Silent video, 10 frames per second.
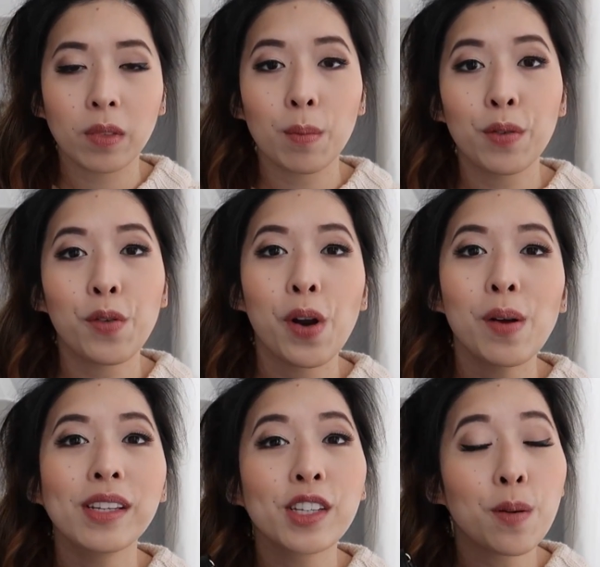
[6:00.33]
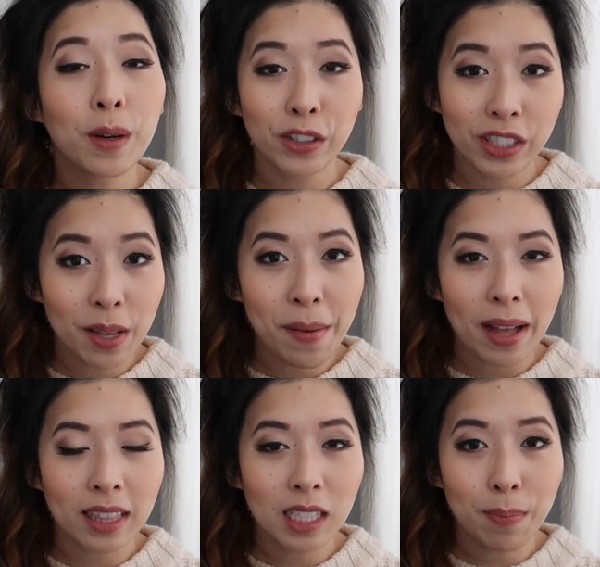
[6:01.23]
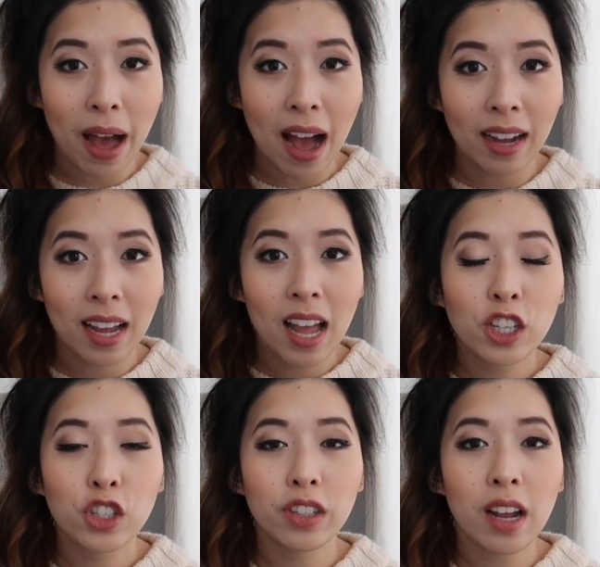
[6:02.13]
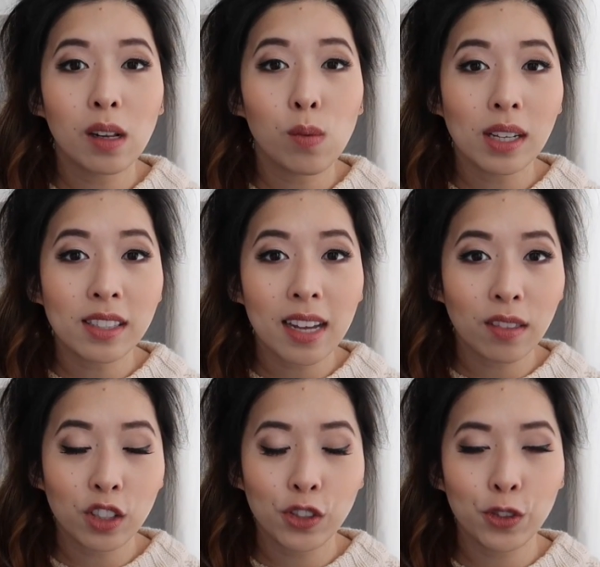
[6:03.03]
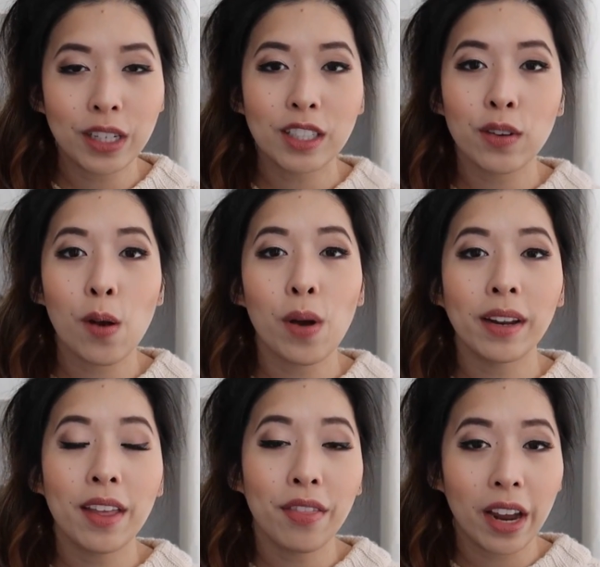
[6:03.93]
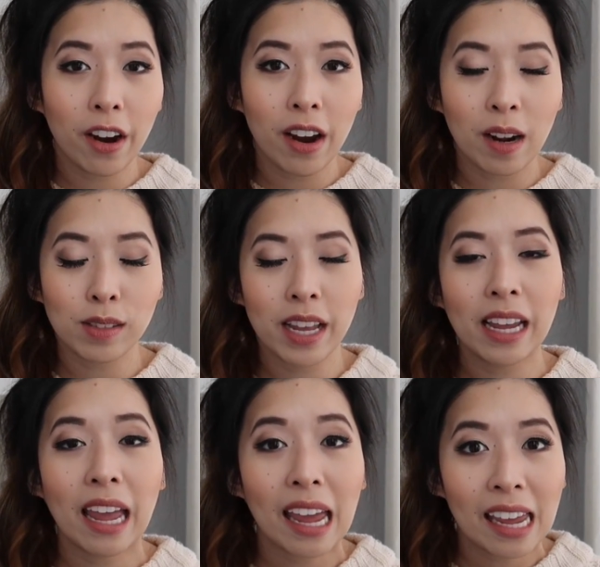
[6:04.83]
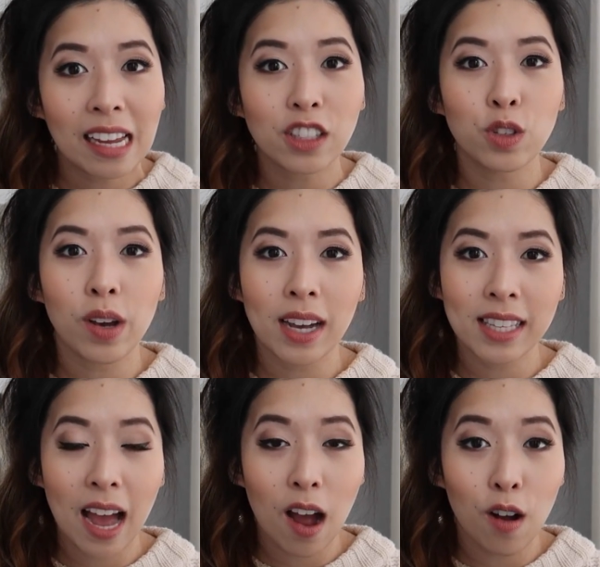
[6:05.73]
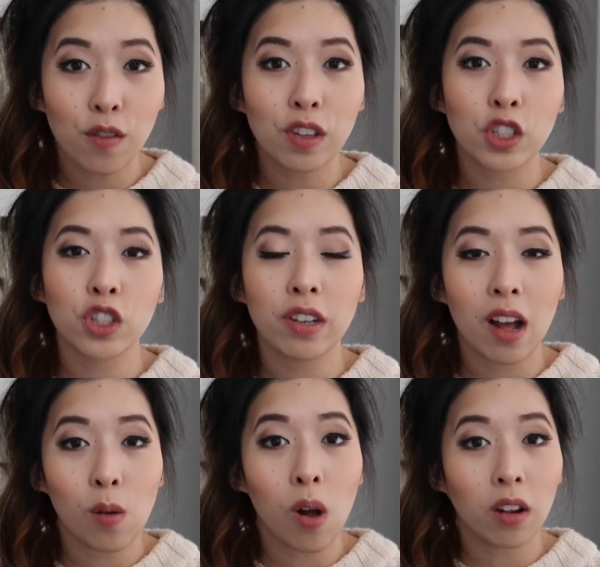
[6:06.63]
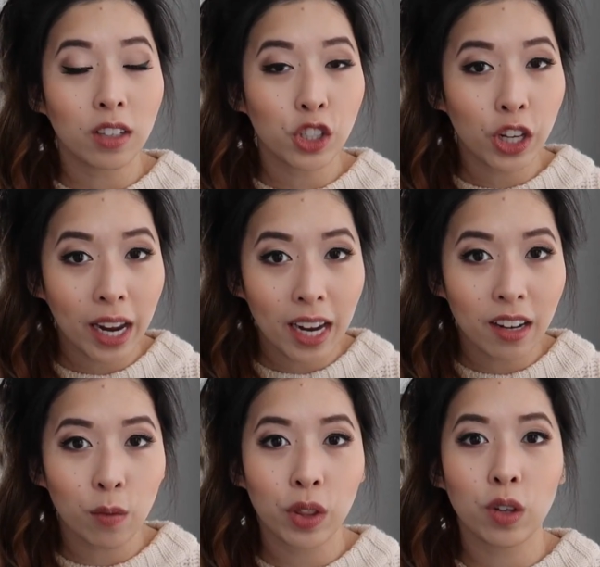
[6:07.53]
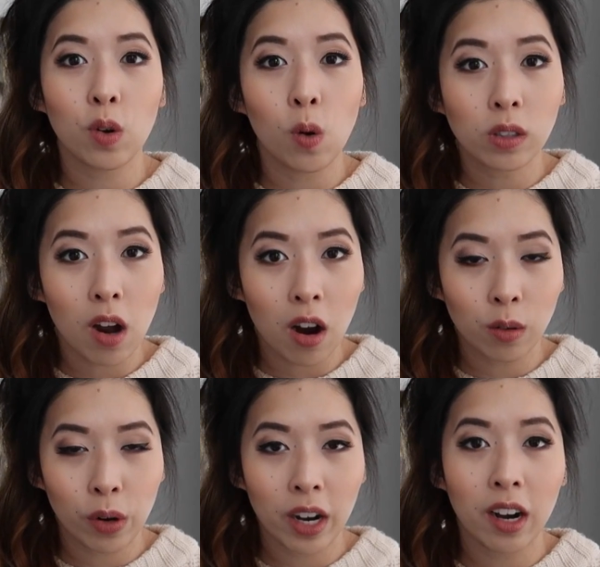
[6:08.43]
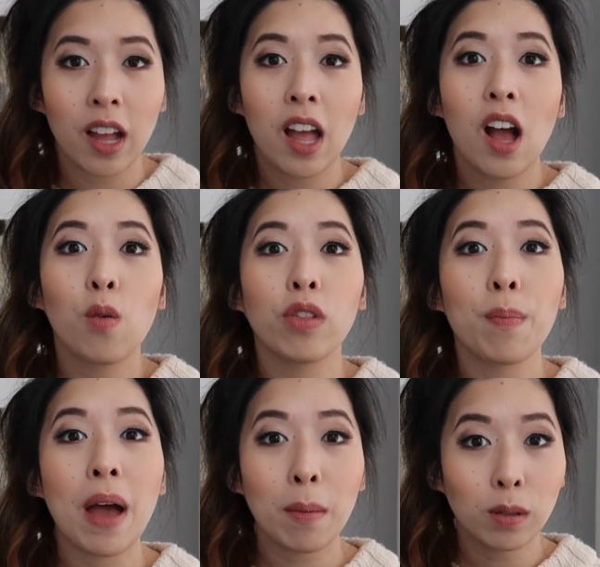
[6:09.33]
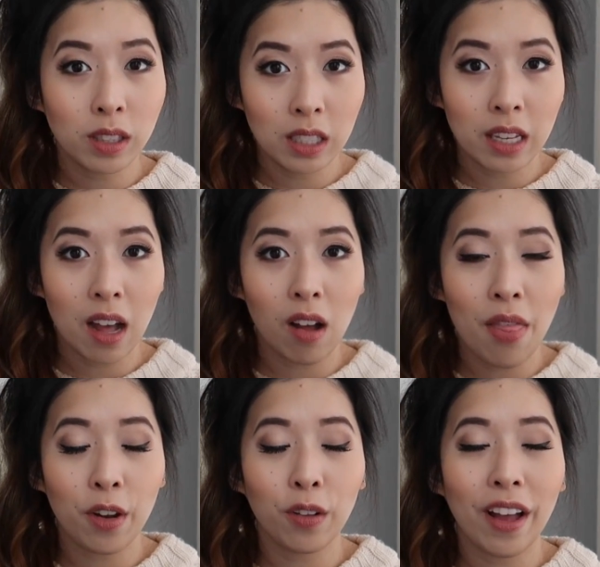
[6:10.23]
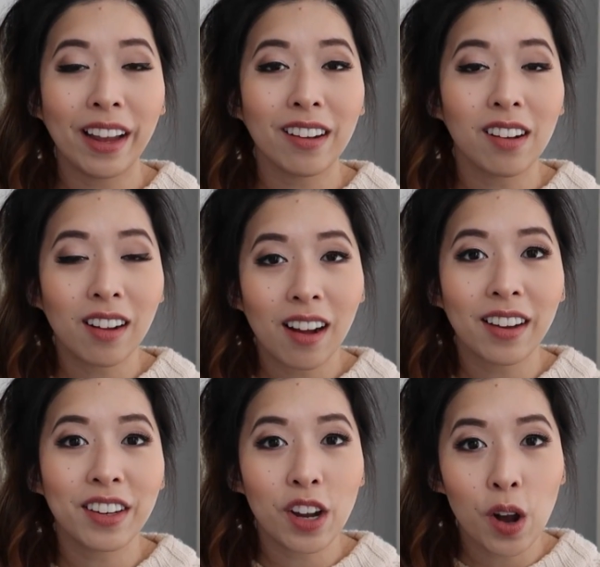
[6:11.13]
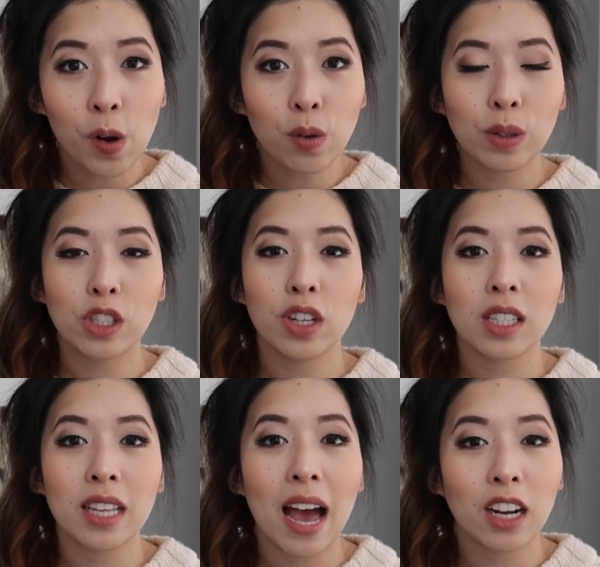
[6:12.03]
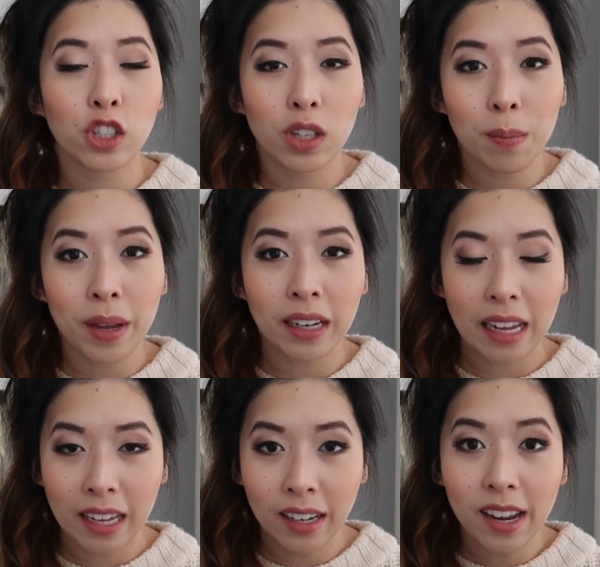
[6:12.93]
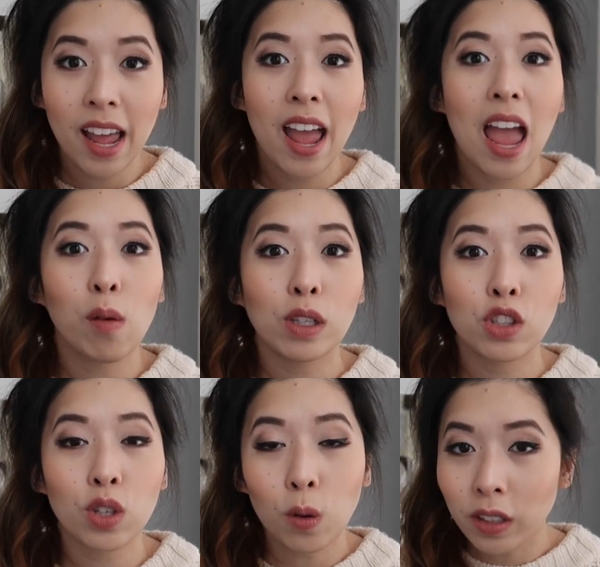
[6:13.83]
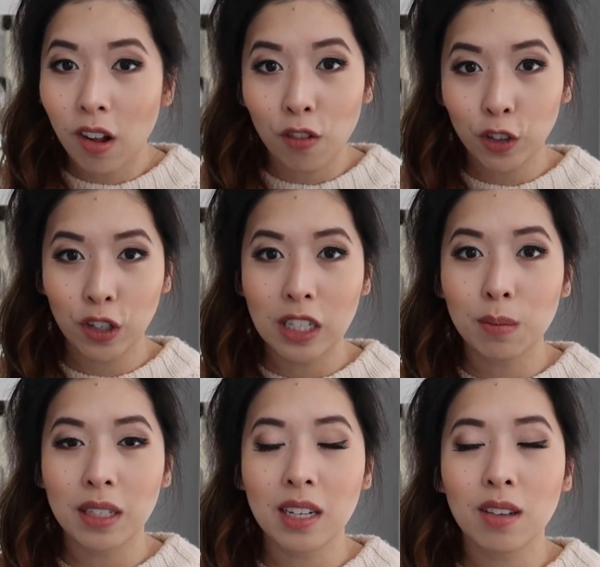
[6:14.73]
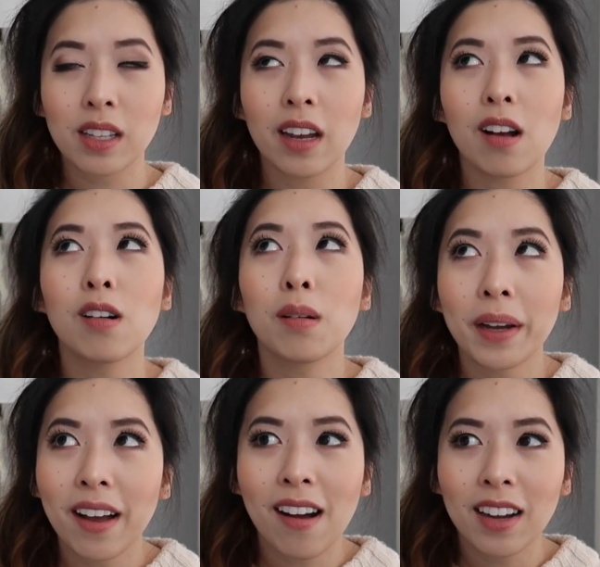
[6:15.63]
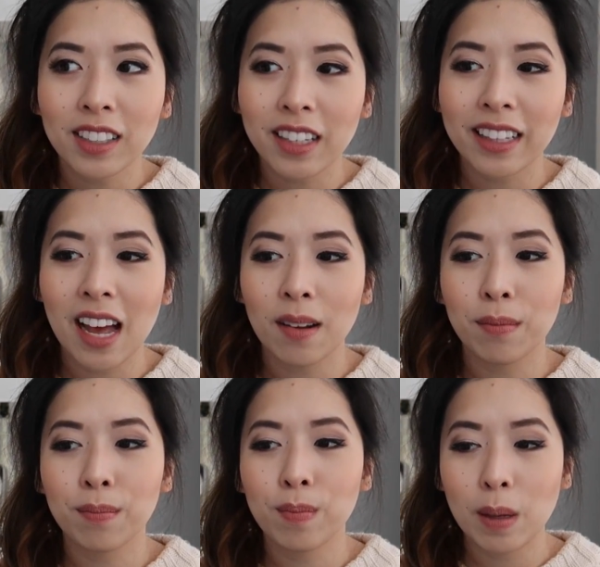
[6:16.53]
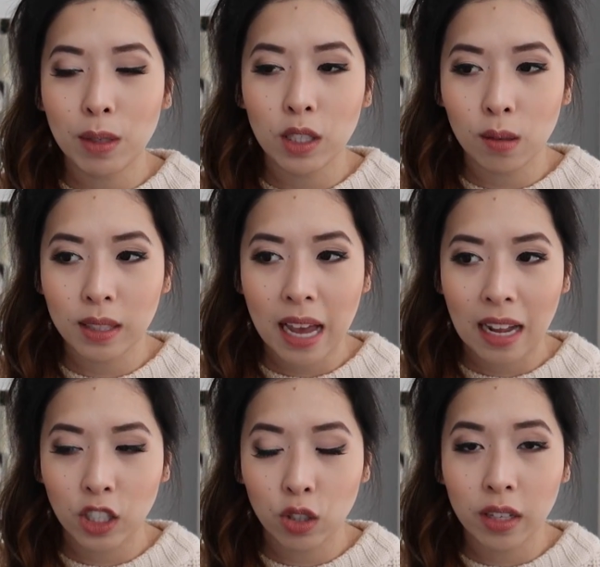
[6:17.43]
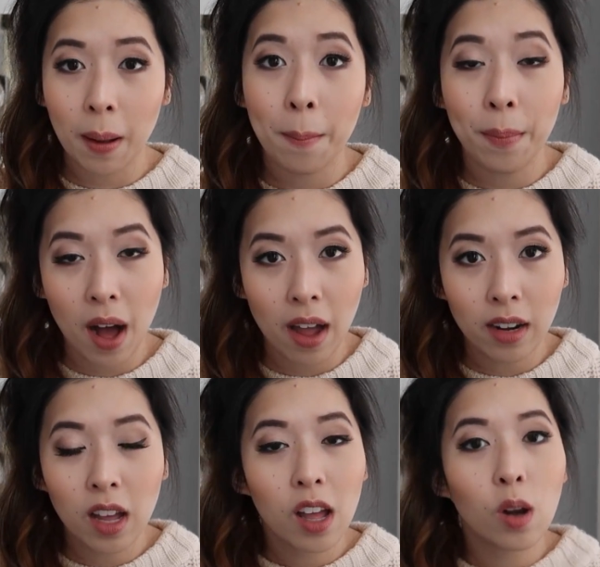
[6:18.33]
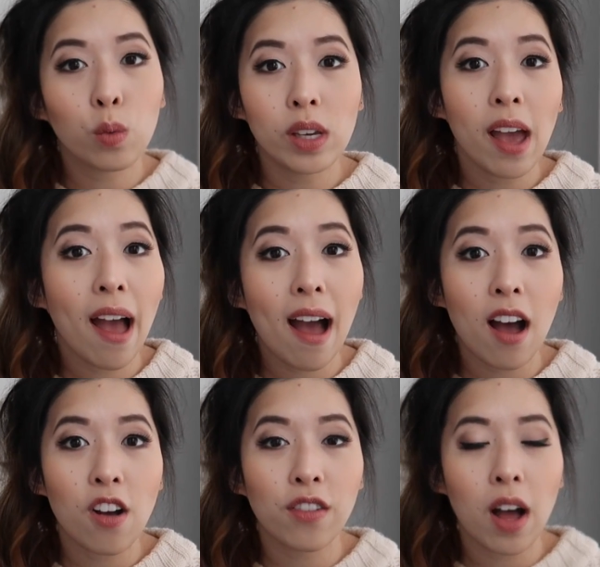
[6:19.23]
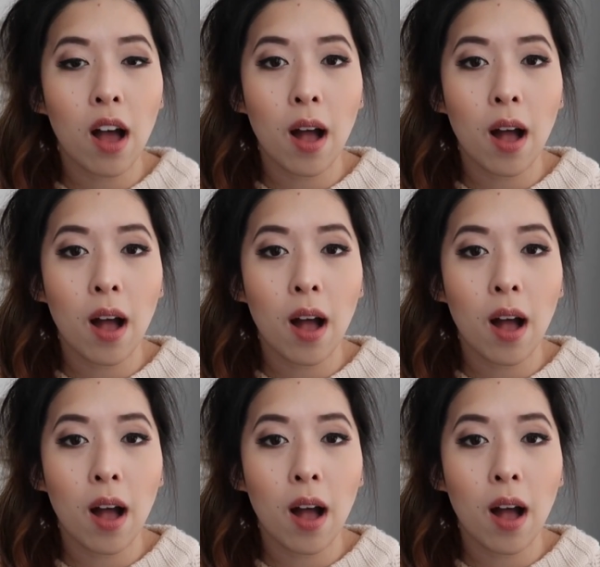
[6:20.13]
before I went to go purchase this bag, Chanel was down the street, so I went in there and I was like, hey, do you guys have the Chanel Wallet on Chain with the gold hardware with a pebble detail? And they're like, no, we just had a shipment in and we sold it all for Christmas. And I was like, oh my gosh, like that made me so sad. And she was like, but we have